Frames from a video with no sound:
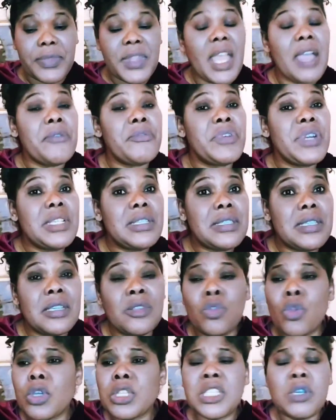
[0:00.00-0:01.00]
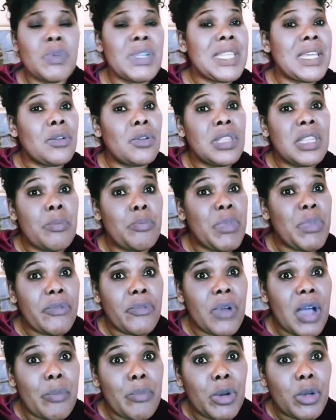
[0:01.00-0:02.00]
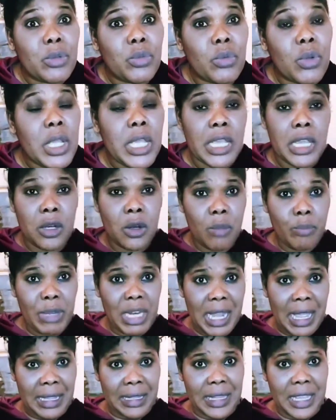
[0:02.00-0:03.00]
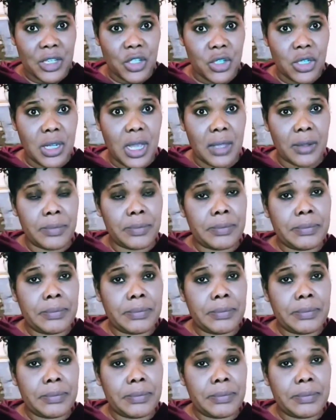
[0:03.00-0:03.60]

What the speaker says: everything, not the way they know they pay for abroad, though. It not be like Nigeria.